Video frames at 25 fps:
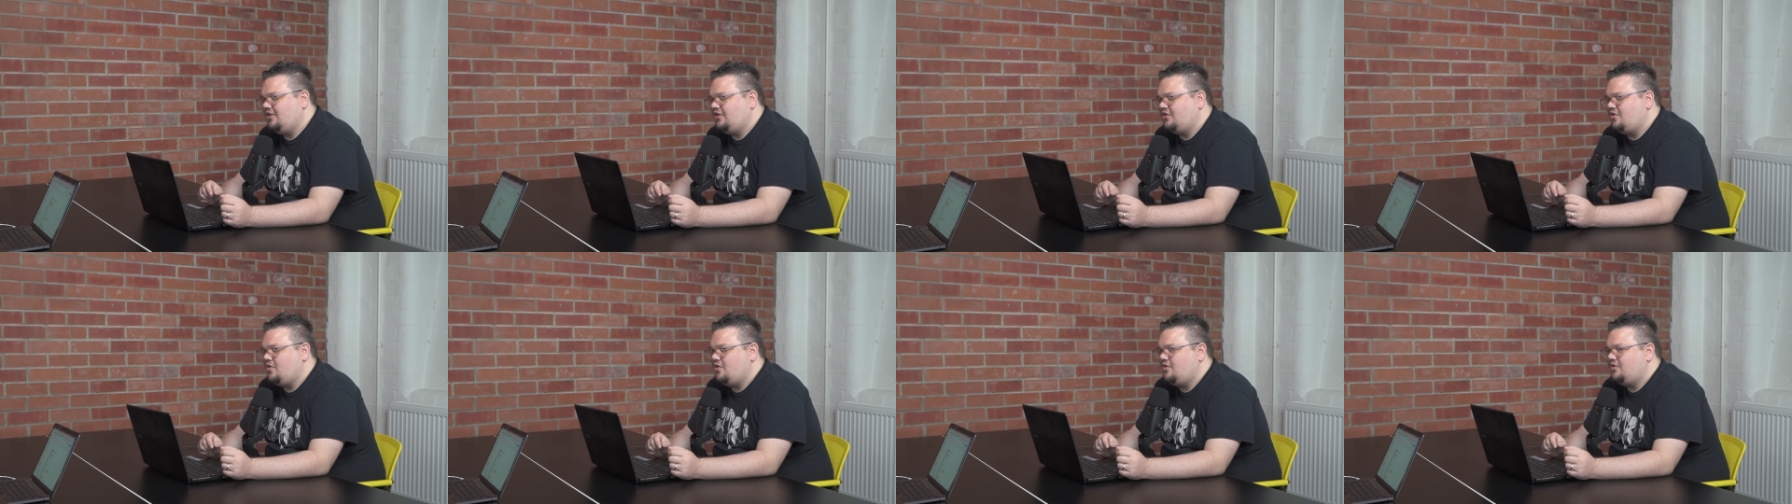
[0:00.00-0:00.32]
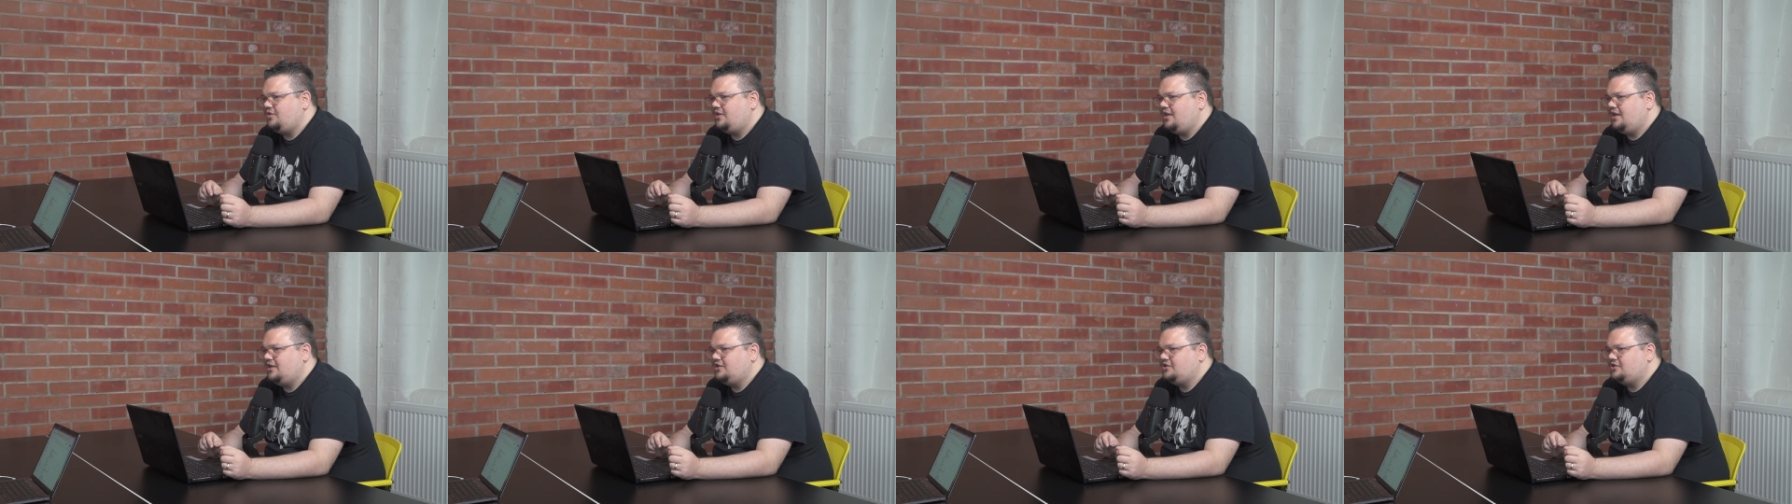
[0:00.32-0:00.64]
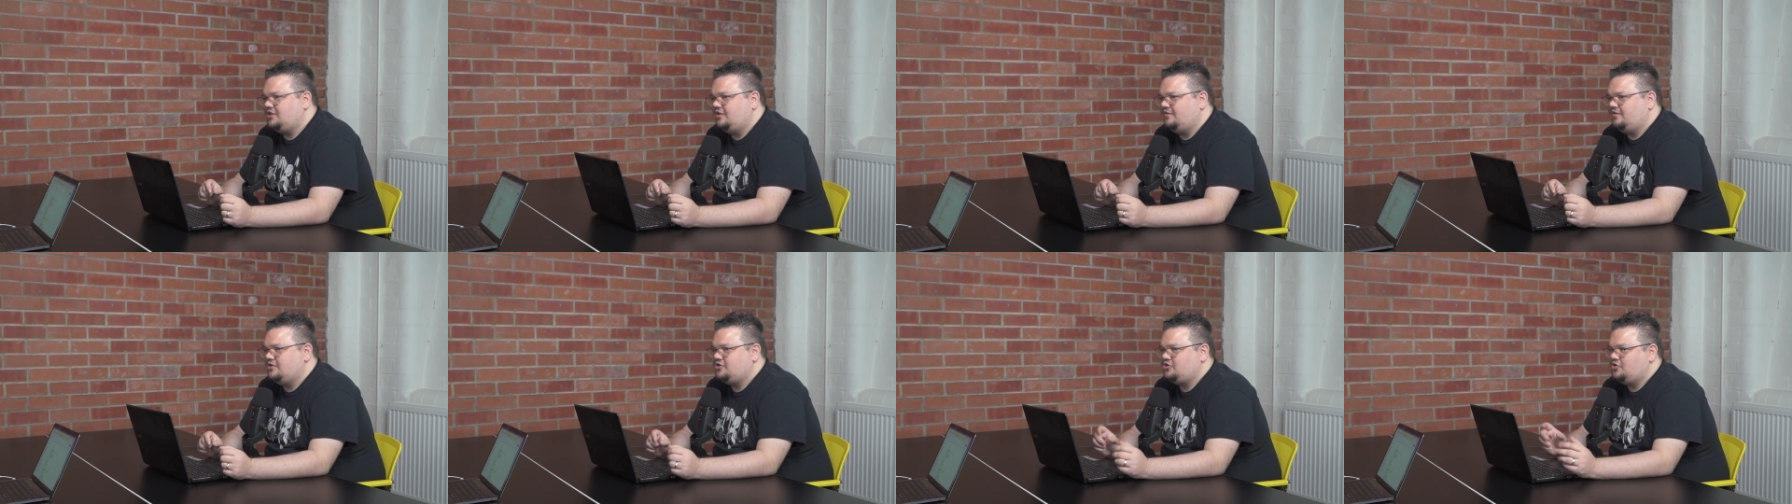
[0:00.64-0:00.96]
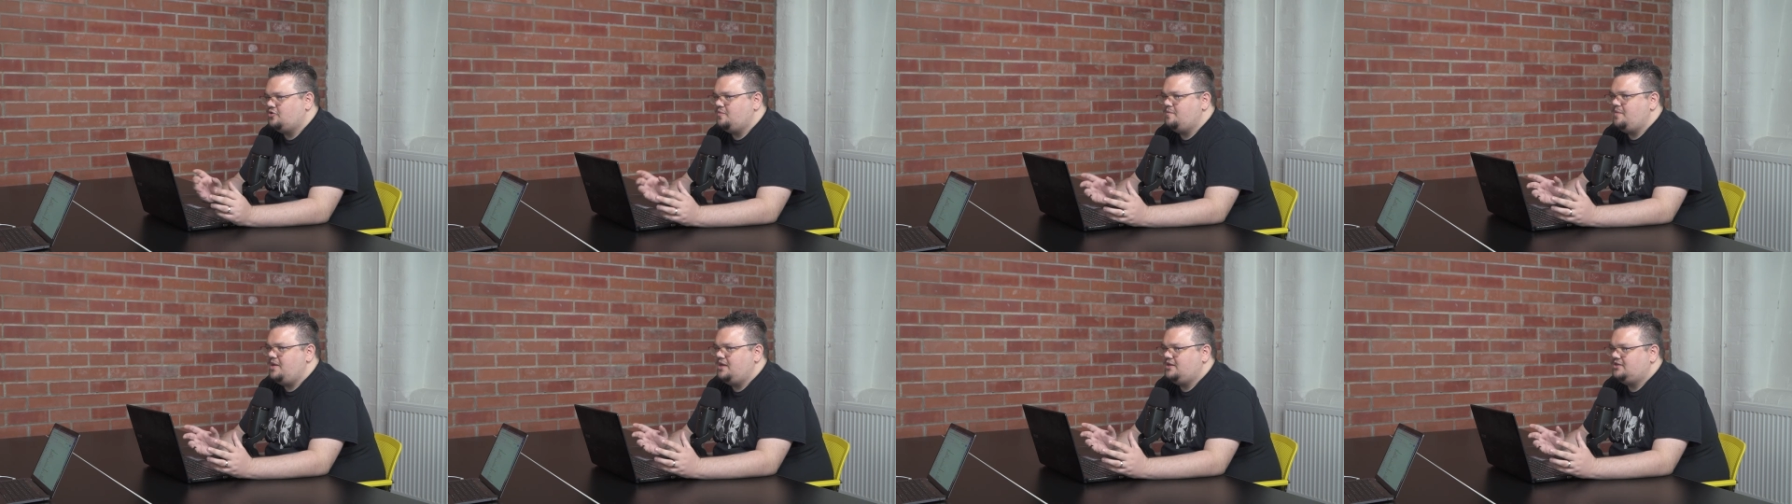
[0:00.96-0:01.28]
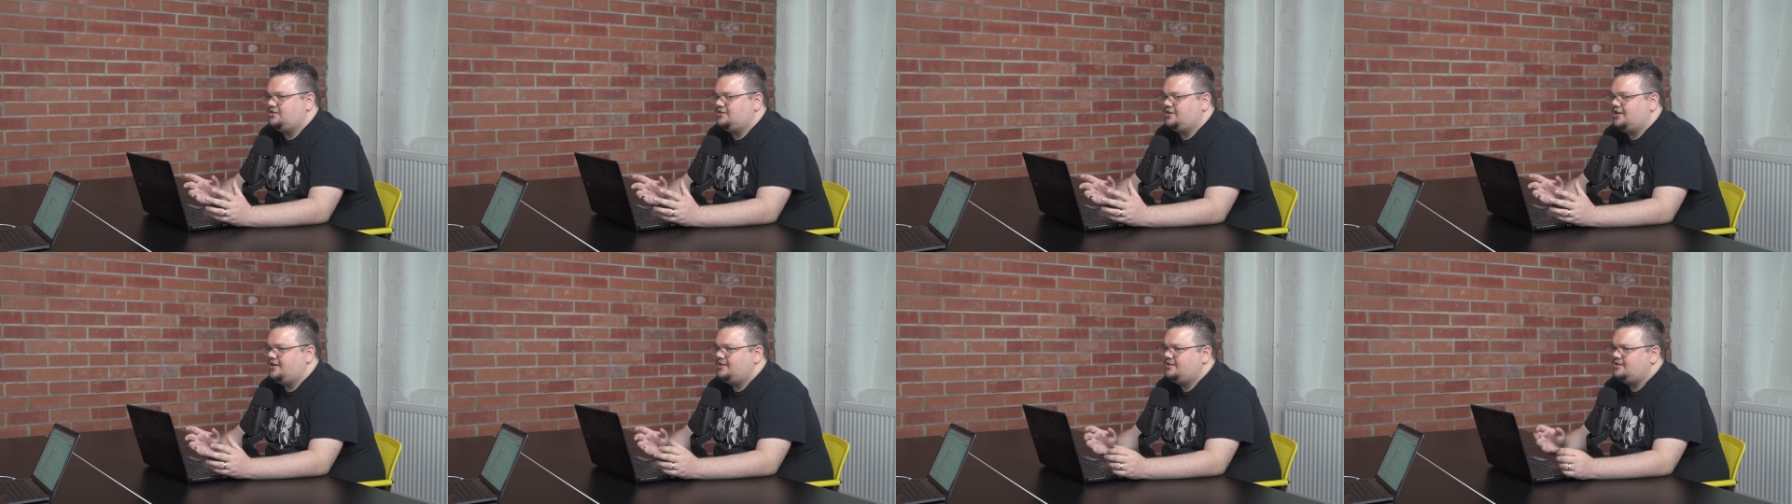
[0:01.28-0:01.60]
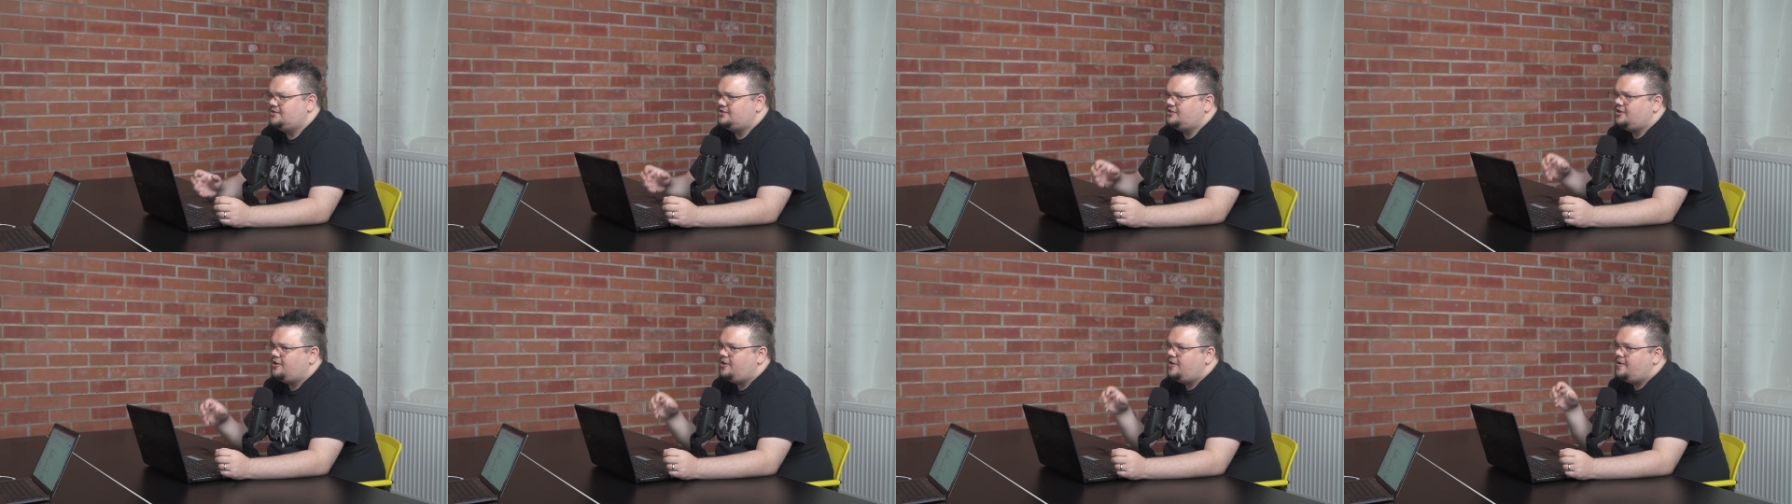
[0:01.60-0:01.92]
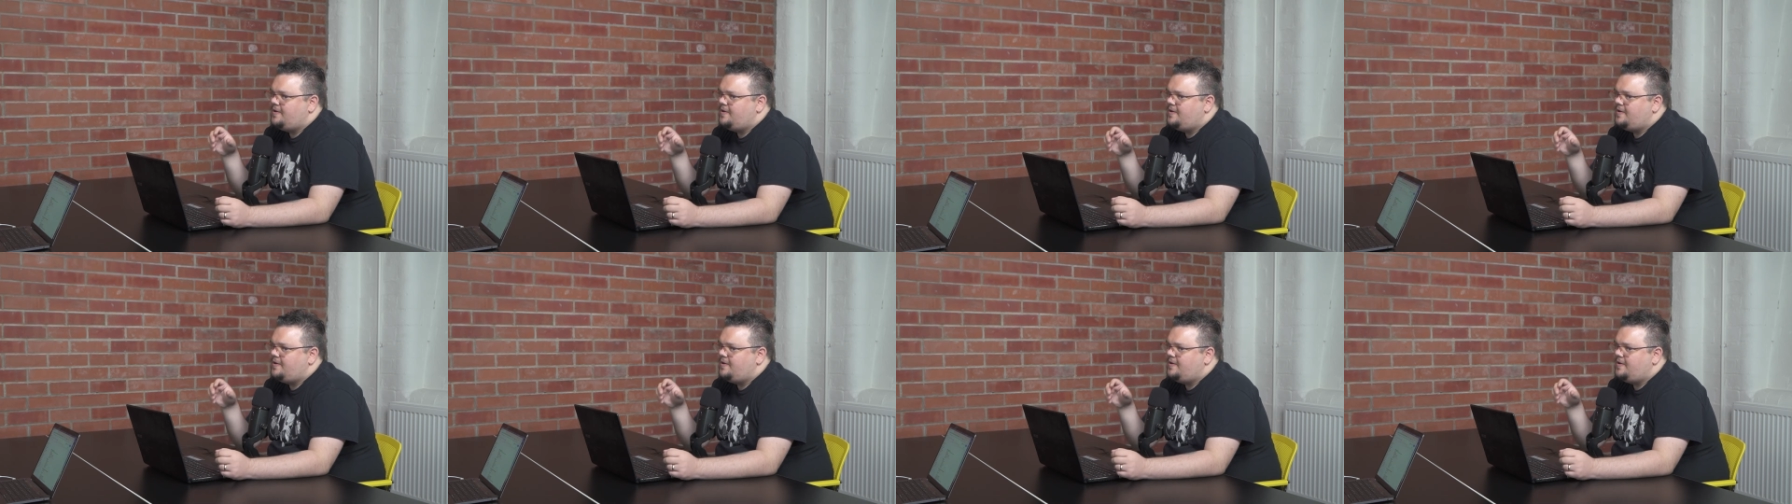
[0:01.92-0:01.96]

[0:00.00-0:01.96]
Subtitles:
context of it so it makes sense,